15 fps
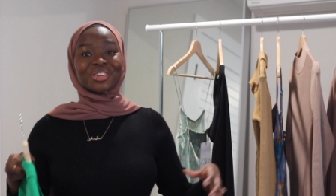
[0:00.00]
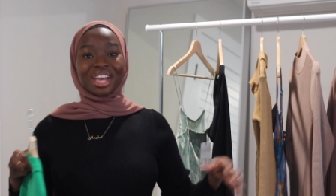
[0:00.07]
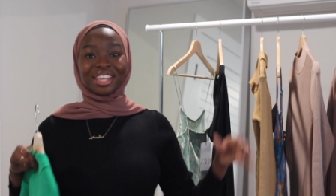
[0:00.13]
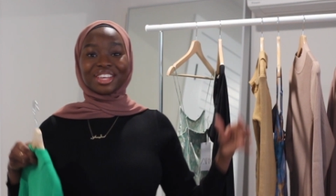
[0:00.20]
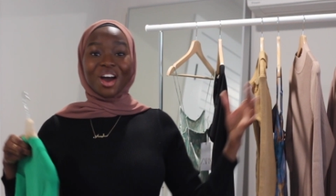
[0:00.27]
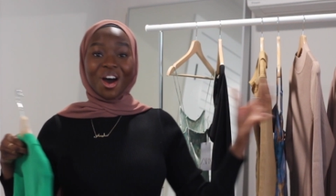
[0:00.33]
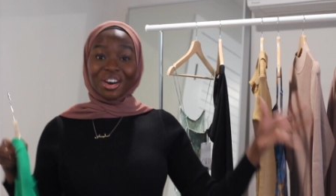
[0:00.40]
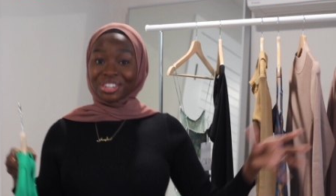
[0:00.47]
And
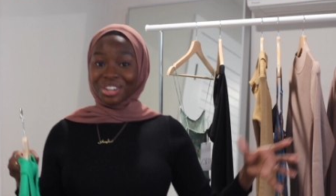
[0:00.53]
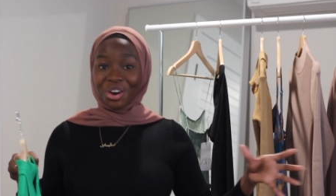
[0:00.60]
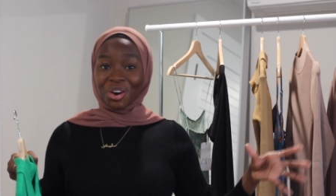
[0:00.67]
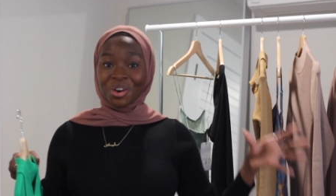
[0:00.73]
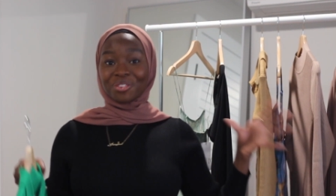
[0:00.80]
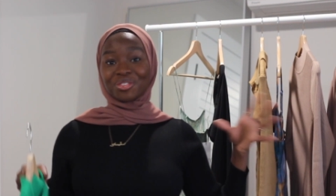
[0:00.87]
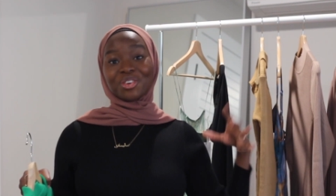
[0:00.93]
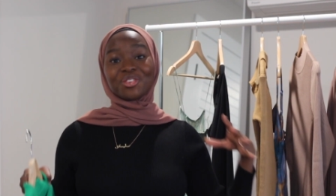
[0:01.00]
y'all
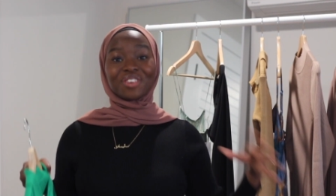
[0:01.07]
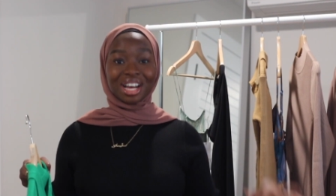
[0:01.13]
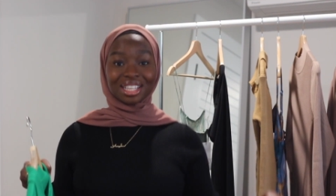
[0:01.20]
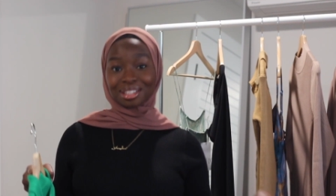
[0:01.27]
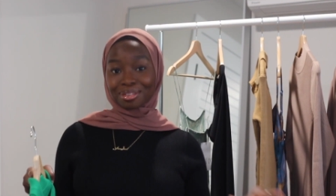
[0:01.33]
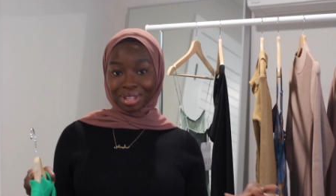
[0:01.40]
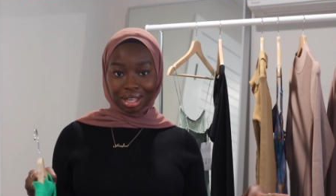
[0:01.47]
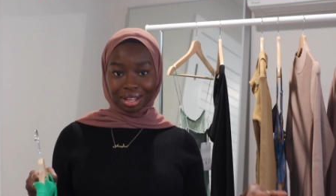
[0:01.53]
know if you find
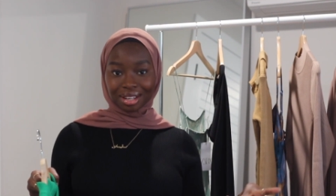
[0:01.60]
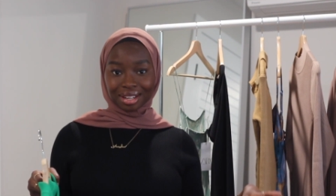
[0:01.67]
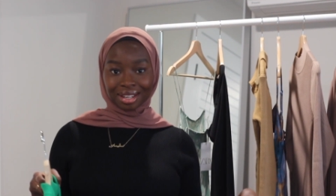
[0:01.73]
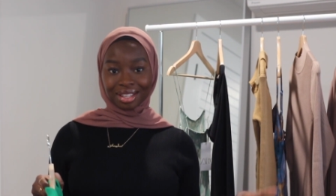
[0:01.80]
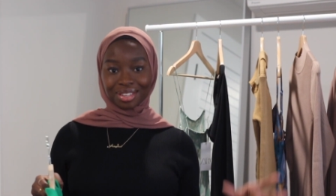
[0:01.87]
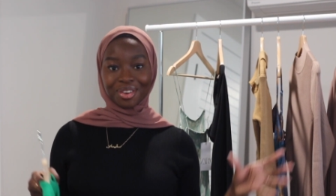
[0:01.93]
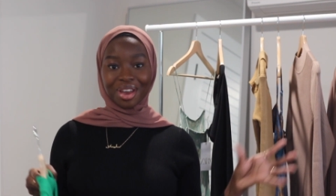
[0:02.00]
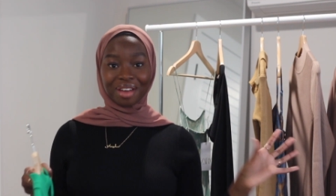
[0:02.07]
something
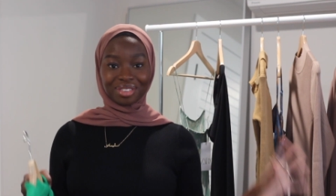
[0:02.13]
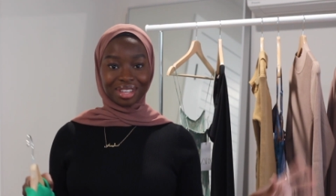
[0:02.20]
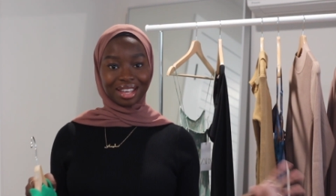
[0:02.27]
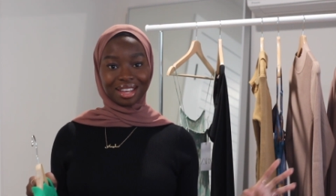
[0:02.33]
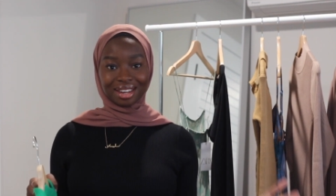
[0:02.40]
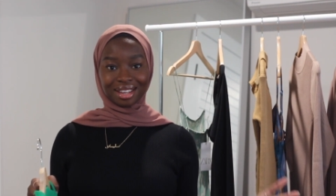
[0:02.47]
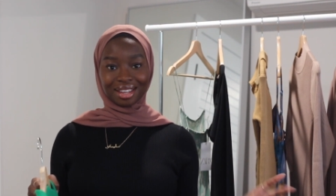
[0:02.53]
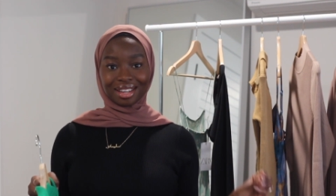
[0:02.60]
good, you have to
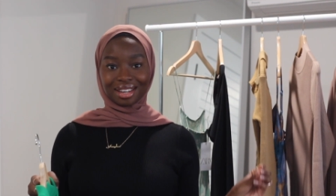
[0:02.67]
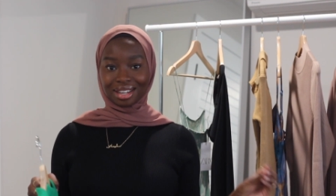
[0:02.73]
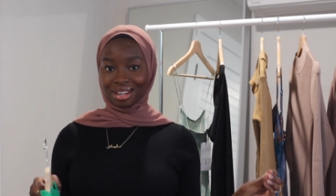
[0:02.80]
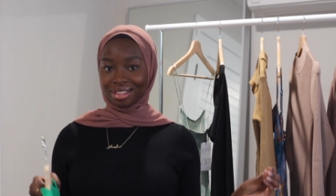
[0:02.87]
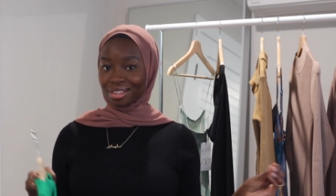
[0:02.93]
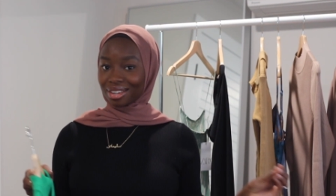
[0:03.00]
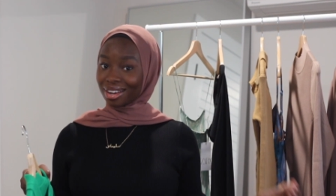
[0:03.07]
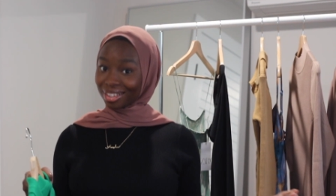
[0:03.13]
get it in
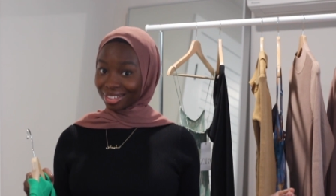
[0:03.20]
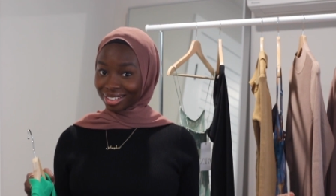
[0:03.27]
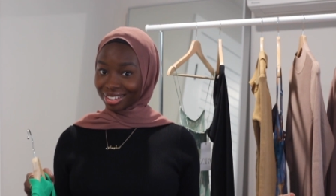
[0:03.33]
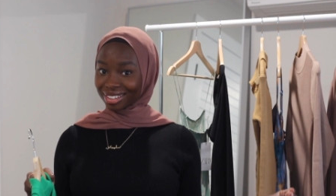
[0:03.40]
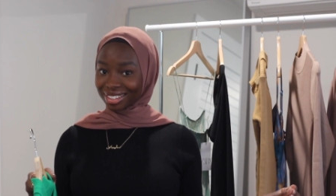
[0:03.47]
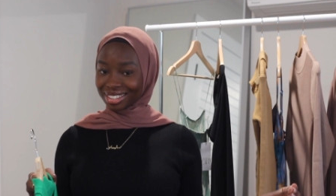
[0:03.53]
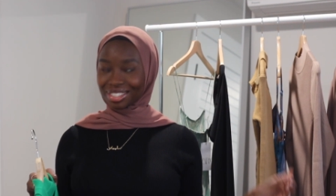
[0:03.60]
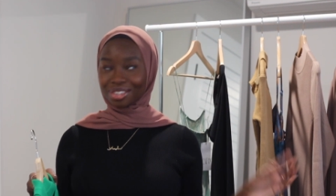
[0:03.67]
another
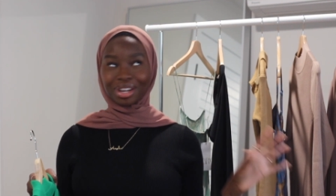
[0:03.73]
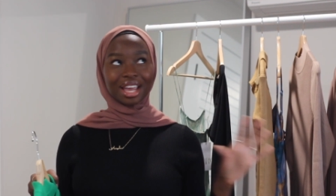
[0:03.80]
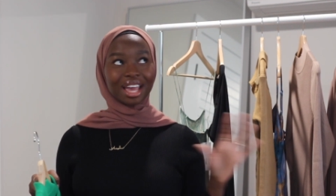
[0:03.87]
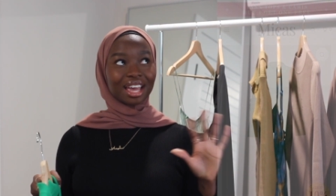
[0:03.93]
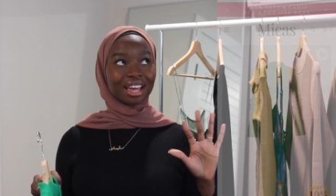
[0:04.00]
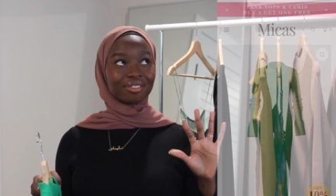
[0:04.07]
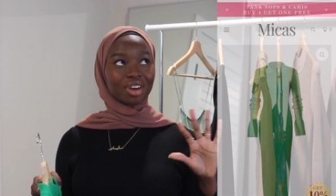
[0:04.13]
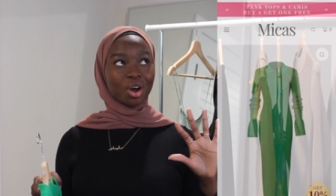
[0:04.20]
color. So they
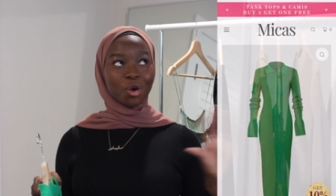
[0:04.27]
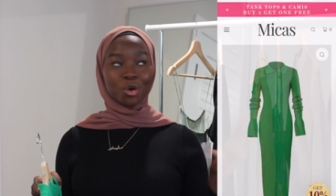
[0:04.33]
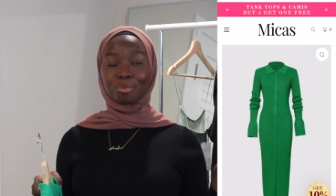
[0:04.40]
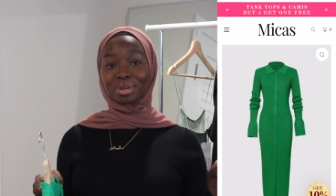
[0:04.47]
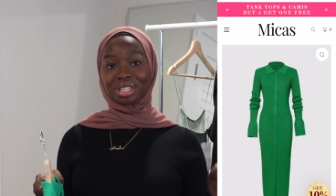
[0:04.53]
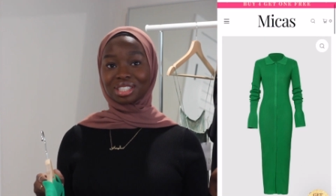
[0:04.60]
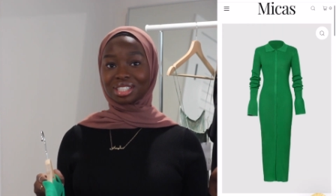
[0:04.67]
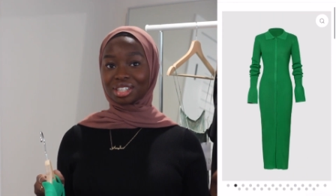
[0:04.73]
have a whole
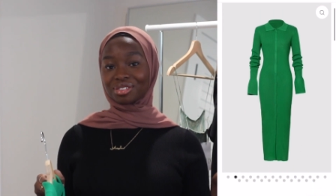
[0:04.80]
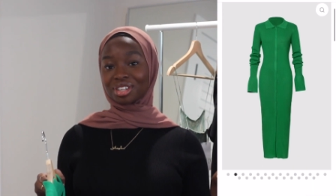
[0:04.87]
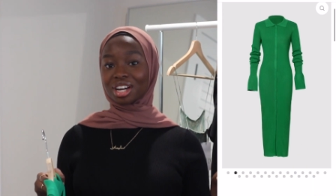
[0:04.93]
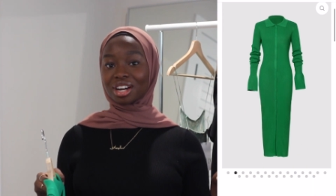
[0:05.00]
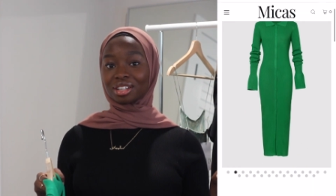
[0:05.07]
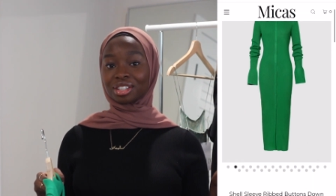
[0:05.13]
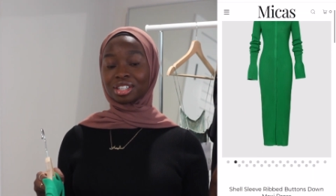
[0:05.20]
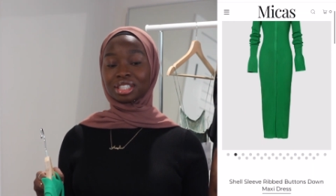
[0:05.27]
bunch of different
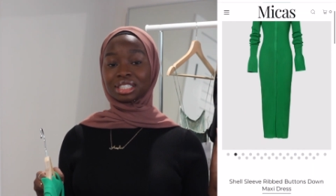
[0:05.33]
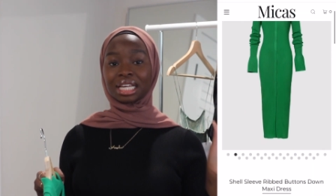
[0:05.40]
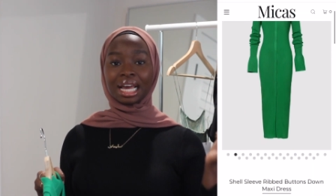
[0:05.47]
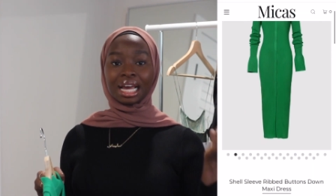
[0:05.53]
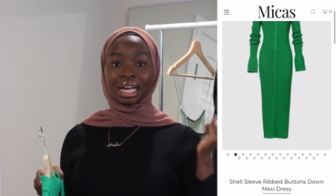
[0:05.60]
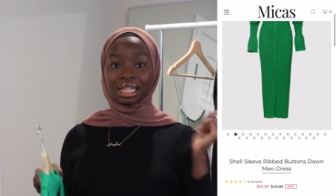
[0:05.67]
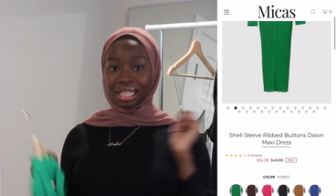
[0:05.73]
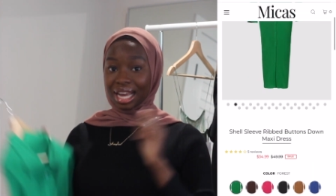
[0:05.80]
colors.
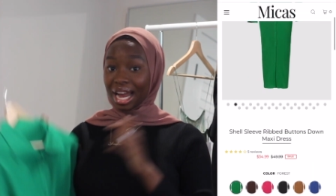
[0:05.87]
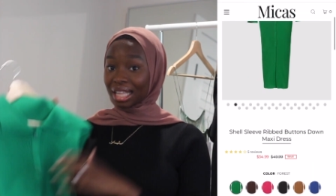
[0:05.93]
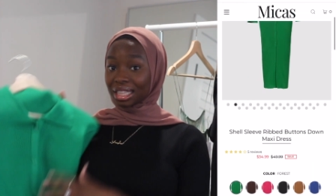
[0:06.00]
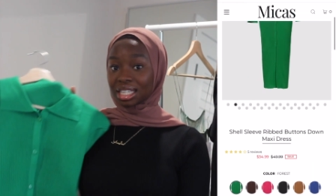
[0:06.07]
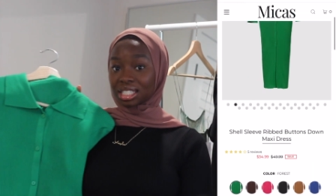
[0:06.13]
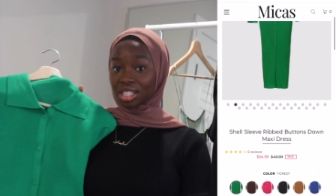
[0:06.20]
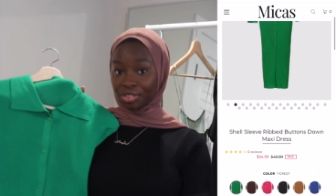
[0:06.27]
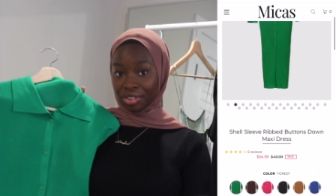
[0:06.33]
They got
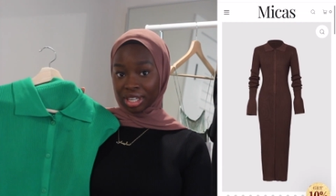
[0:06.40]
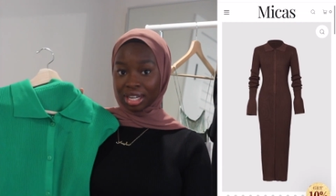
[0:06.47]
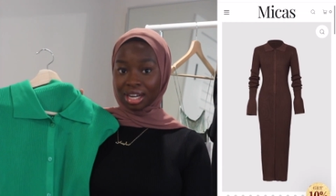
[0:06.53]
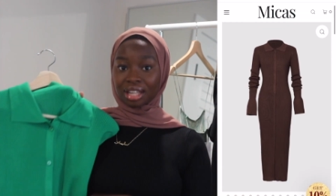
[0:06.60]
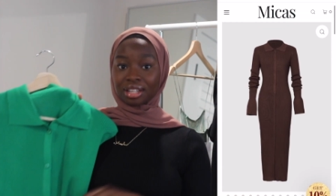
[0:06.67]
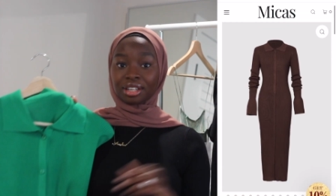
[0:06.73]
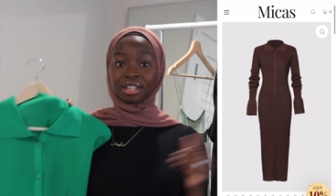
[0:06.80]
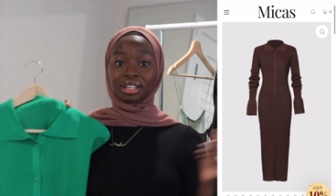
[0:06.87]
this green
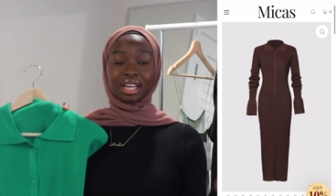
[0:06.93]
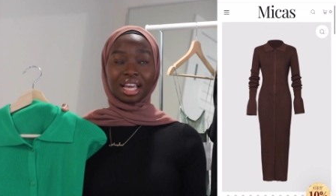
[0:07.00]
color.